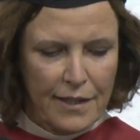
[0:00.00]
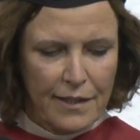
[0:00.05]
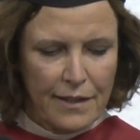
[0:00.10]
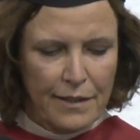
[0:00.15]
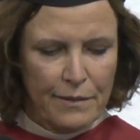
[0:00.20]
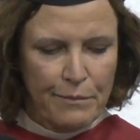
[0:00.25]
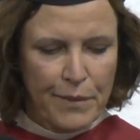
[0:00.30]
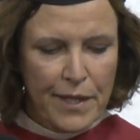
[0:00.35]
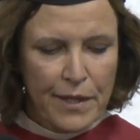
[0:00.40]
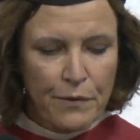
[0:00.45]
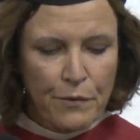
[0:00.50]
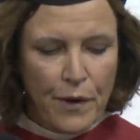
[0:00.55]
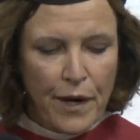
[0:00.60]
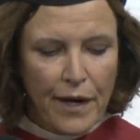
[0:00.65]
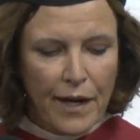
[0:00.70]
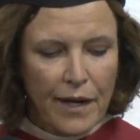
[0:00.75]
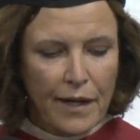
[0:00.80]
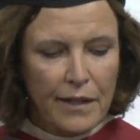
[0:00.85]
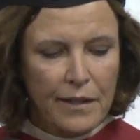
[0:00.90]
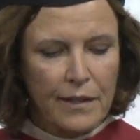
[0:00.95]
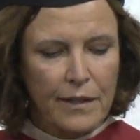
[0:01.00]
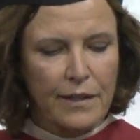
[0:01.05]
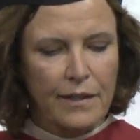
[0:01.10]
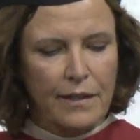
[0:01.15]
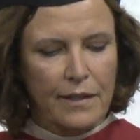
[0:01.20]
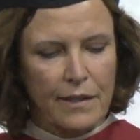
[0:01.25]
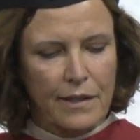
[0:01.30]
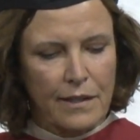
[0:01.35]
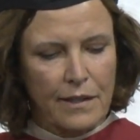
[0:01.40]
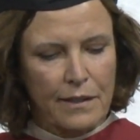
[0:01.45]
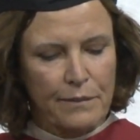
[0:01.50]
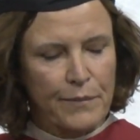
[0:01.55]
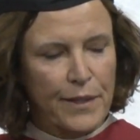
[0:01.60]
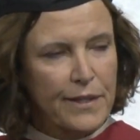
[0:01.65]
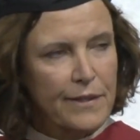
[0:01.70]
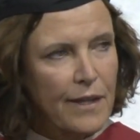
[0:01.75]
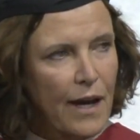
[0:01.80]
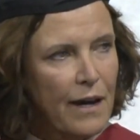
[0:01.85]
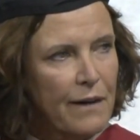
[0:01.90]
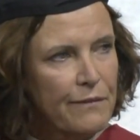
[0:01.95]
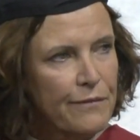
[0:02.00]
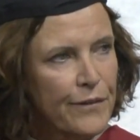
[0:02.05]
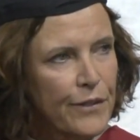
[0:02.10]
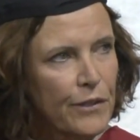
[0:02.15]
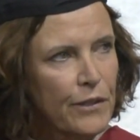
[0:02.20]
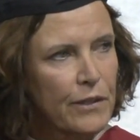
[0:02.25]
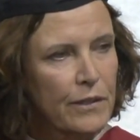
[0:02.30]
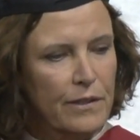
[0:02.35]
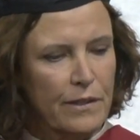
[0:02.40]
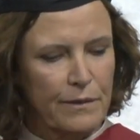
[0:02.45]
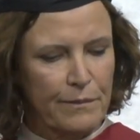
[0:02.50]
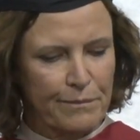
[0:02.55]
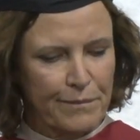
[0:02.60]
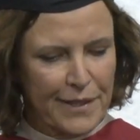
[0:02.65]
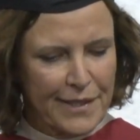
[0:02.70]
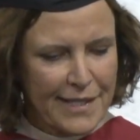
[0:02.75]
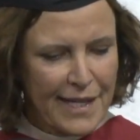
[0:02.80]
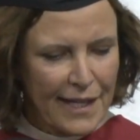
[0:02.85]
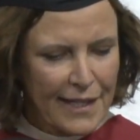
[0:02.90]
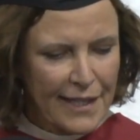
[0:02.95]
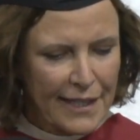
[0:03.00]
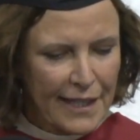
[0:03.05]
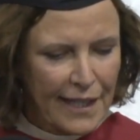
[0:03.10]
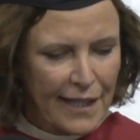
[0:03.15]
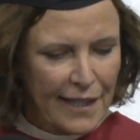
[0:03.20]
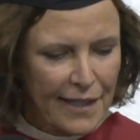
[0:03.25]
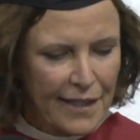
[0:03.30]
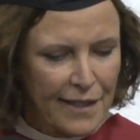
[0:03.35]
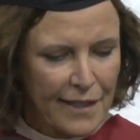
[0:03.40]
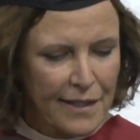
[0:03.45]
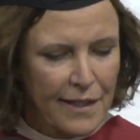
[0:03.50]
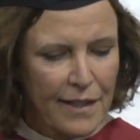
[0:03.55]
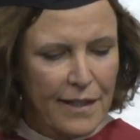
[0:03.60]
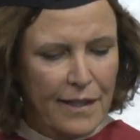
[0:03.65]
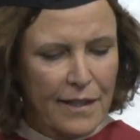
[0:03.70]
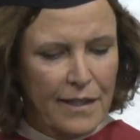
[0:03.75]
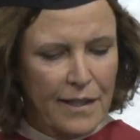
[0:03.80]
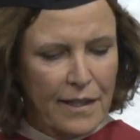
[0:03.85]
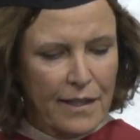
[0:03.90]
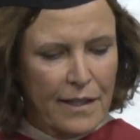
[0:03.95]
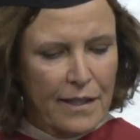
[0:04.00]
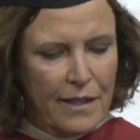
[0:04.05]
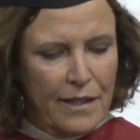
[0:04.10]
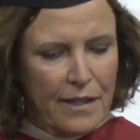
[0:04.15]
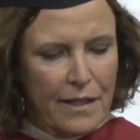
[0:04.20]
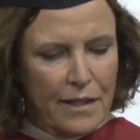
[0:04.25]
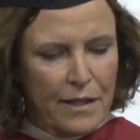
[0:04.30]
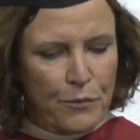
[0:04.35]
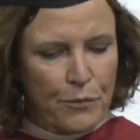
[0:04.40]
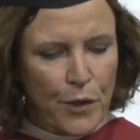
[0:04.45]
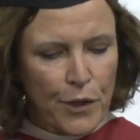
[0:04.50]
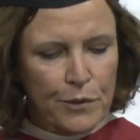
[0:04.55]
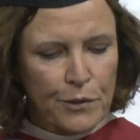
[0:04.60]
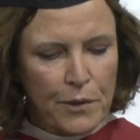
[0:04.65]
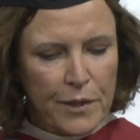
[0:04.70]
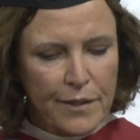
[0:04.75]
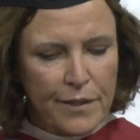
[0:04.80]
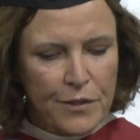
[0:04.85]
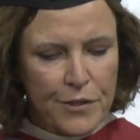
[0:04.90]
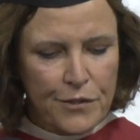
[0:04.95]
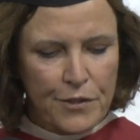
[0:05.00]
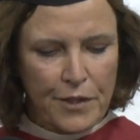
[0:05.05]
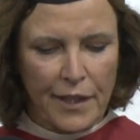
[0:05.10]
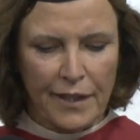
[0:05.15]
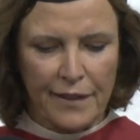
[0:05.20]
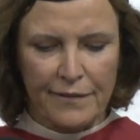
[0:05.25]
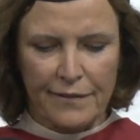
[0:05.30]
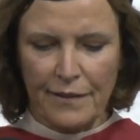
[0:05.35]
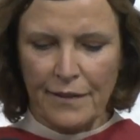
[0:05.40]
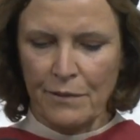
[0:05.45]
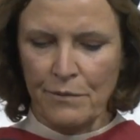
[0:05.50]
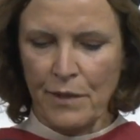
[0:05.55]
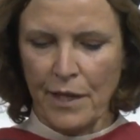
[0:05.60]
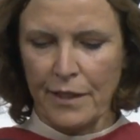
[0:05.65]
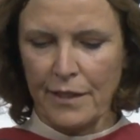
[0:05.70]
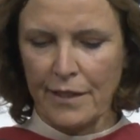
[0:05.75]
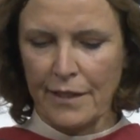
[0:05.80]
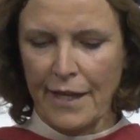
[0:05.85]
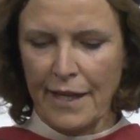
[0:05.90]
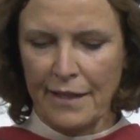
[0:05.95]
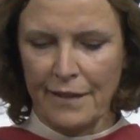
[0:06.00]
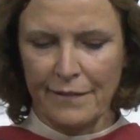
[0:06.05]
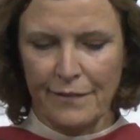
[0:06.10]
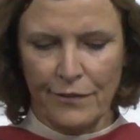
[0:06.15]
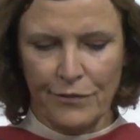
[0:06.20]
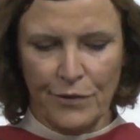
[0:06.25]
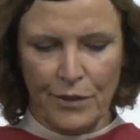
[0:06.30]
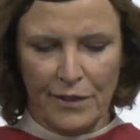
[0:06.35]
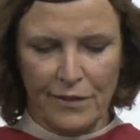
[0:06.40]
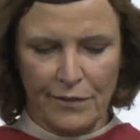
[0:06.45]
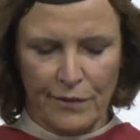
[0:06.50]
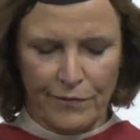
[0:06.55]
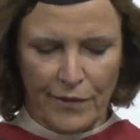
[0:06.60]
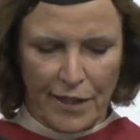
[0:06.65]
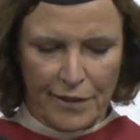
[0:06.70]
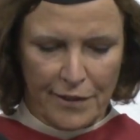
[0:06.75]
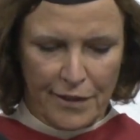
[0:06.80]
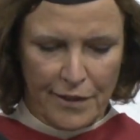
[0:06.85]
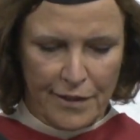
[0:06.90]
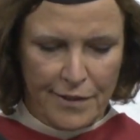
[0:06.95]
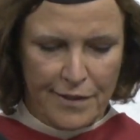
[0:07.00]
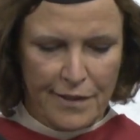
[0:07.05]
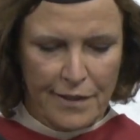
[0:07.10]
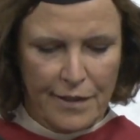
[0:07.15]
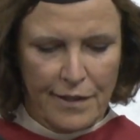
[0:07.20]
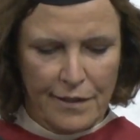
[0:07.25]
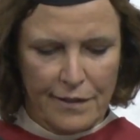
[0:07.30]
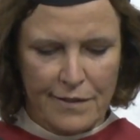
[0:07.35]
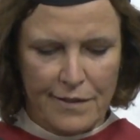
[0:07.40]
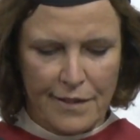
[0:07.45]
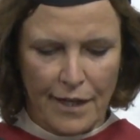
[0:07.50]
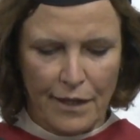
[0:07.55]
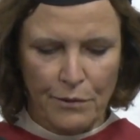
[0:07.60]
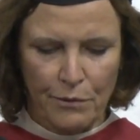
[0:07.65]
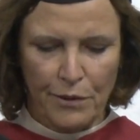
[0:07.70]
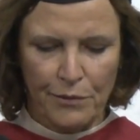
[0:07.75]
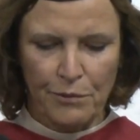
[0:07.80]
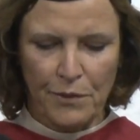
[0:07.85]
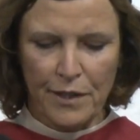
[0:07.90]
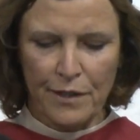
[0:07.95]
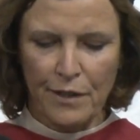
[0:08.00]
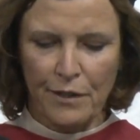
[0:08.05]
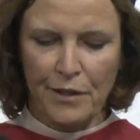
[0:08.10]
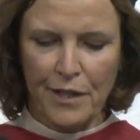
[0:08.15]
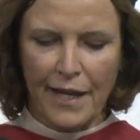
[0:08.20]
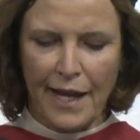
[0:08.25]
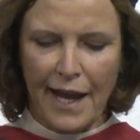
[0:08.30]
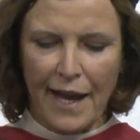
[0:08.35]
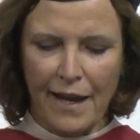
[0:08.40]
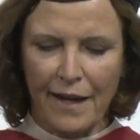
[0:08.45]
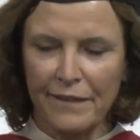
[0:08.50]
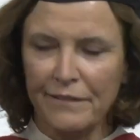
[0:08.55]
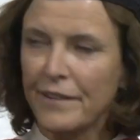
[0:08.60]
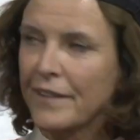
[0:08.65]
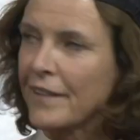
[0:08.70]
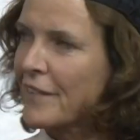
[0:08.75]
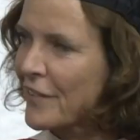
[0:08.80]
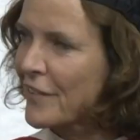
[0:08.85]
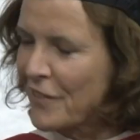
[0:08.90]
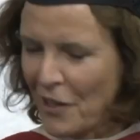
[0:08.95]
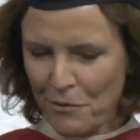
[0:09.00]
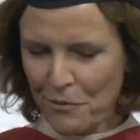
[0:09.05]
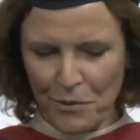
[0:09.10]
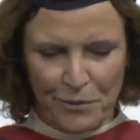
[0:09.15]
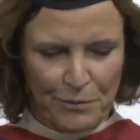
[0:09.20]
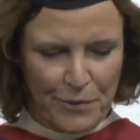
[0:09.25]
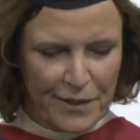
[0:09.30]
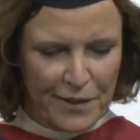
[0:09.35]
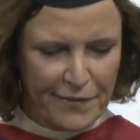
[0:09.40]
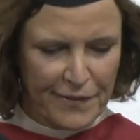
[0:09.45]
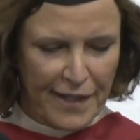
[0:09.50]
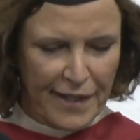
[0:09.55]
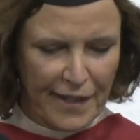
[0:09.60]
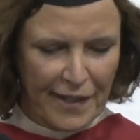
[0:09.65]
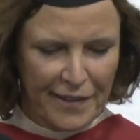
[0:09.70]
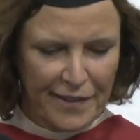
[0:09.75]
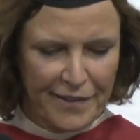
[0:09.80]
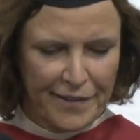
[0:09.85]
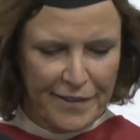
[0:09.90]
Be aware, be thoughtful, be dedicated. Work with your strengths and recognize the strengths of others. Start with what you already have, start with what's there.